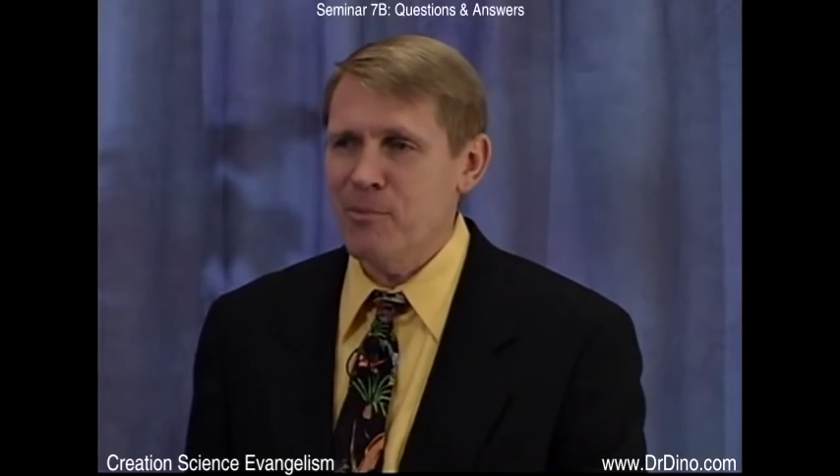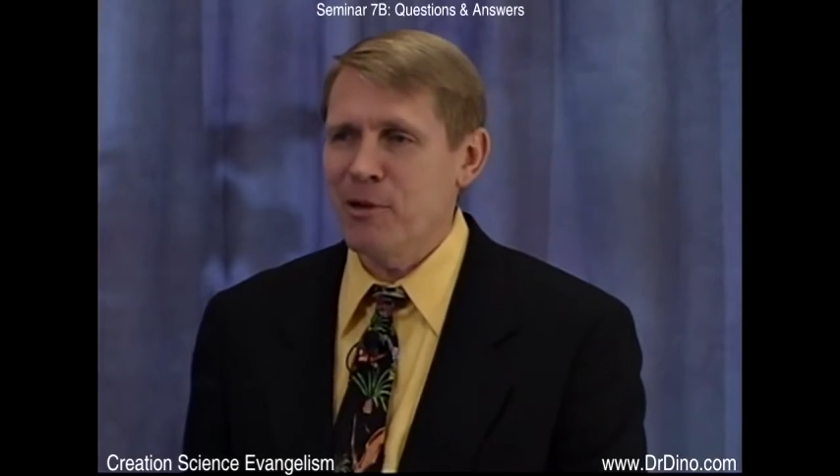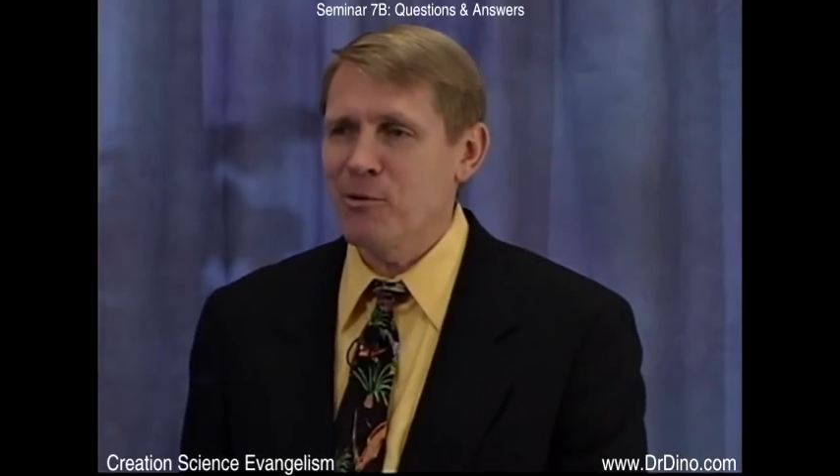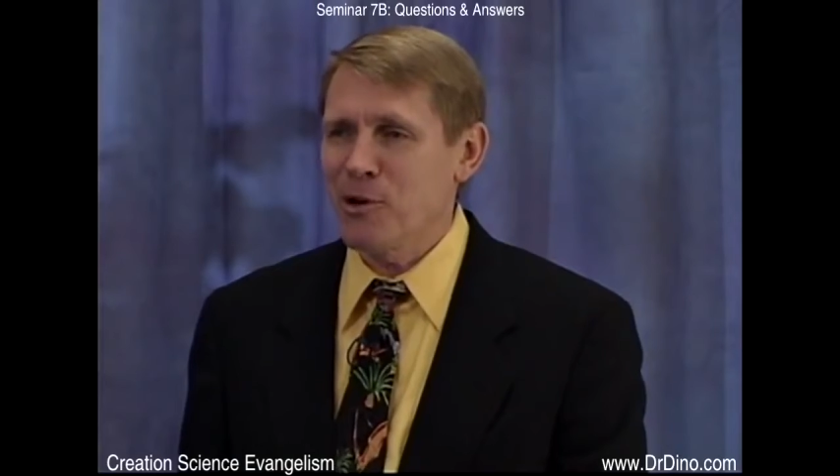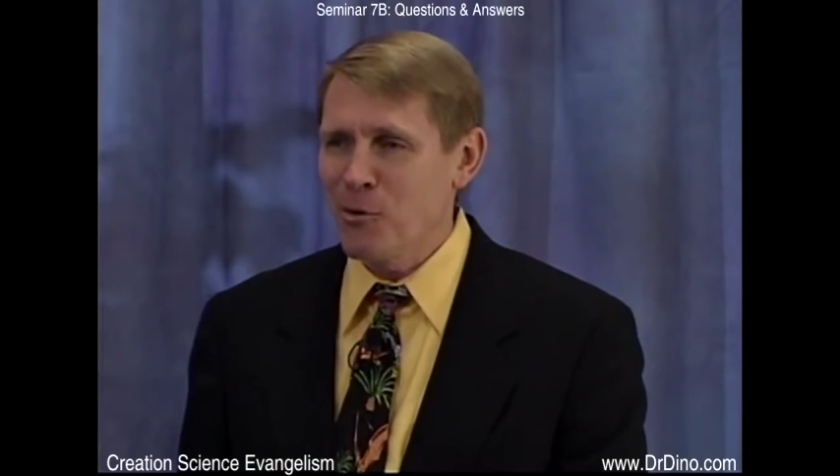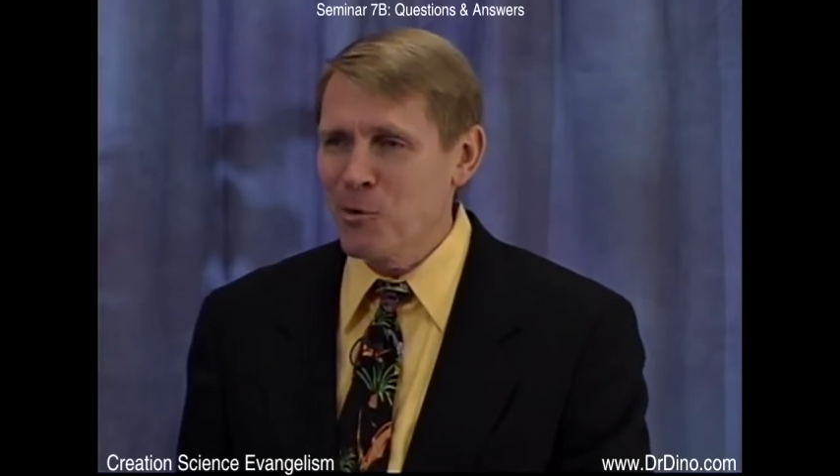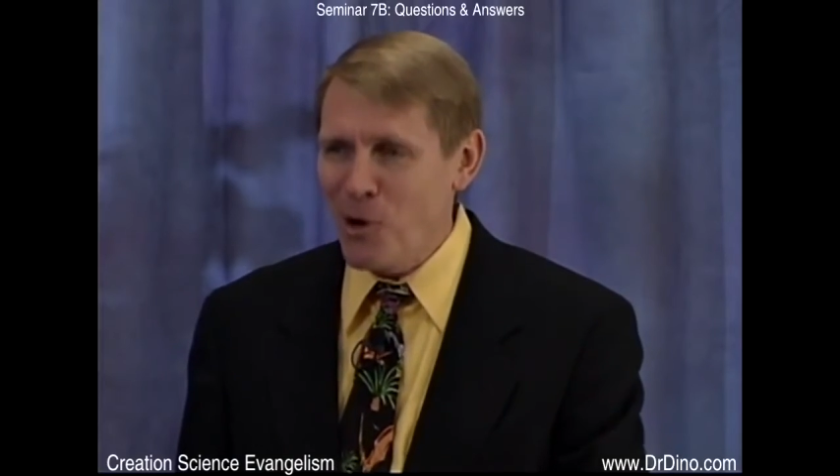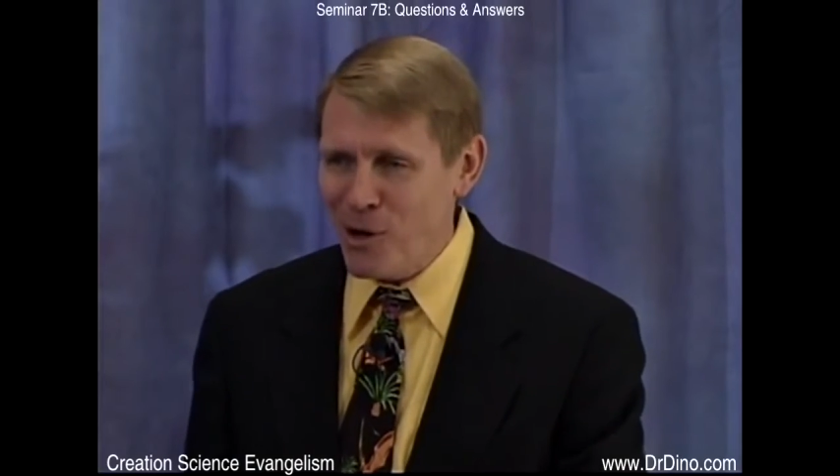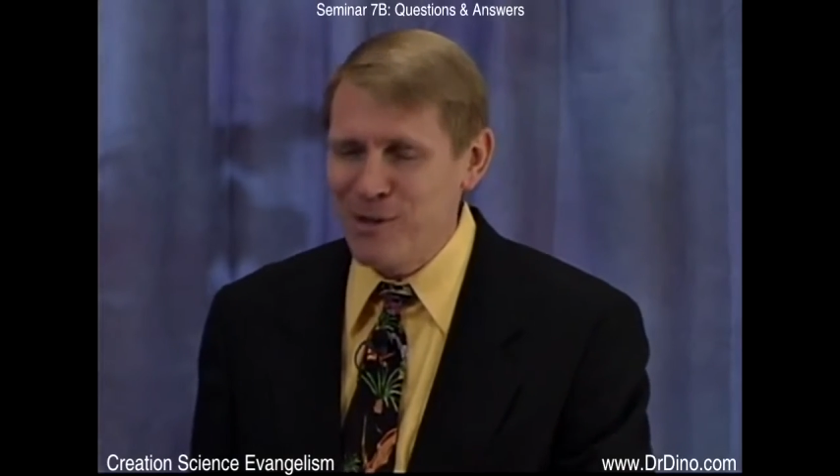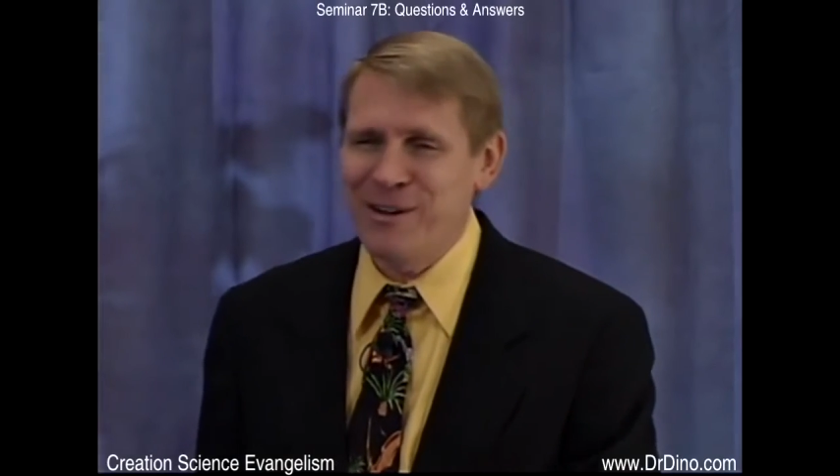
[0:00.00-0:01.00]
Something will go
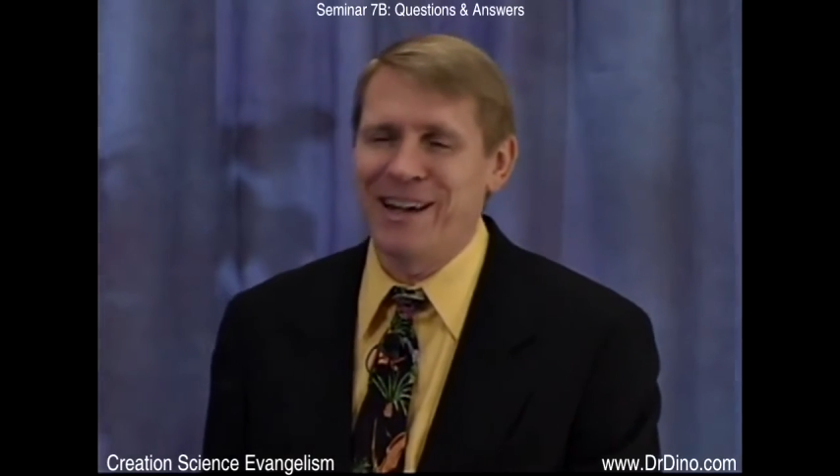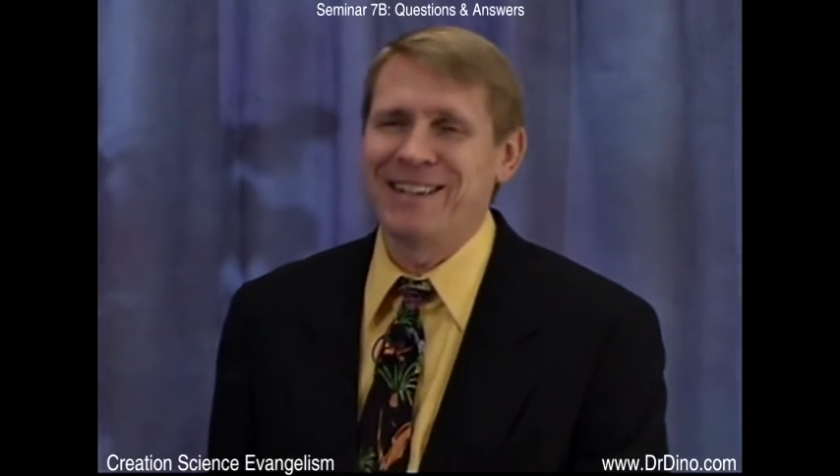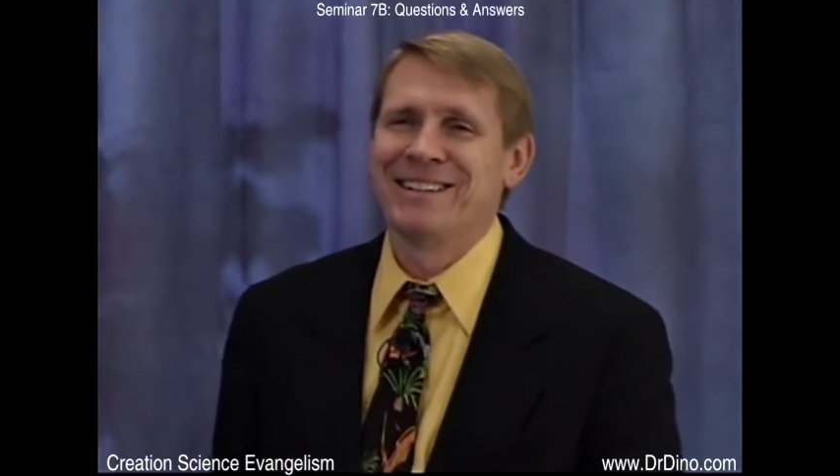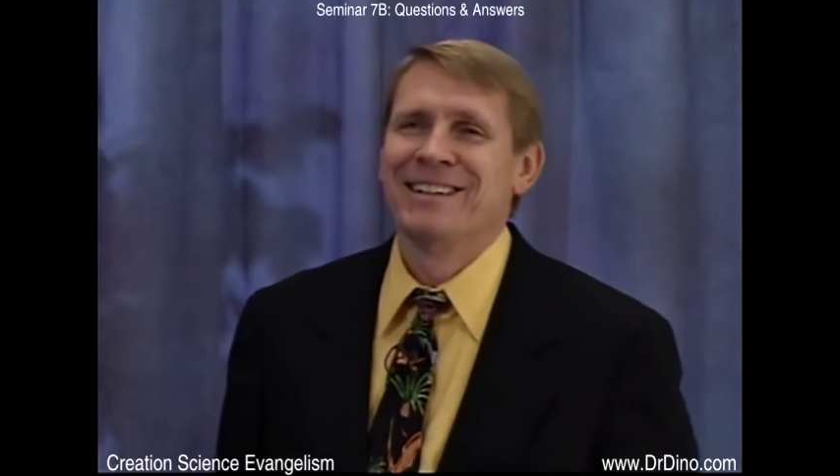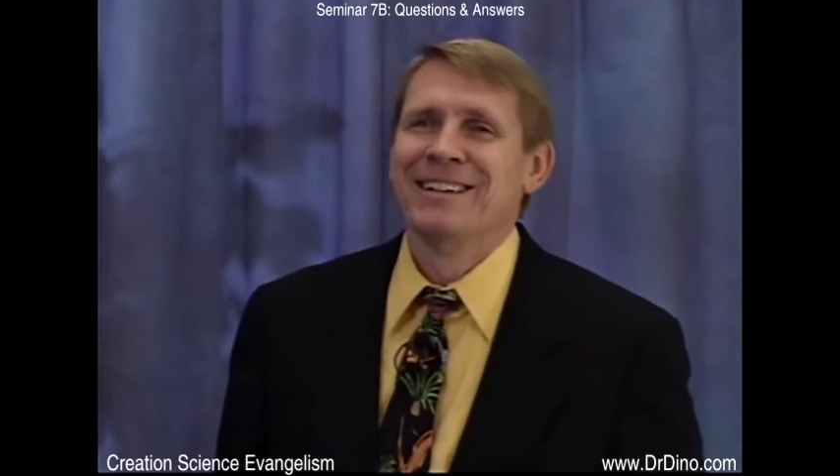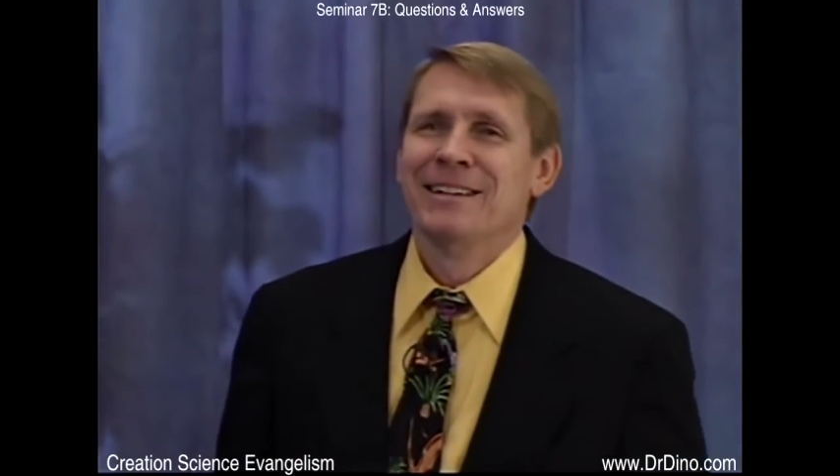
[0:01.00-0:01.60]
wrong, right?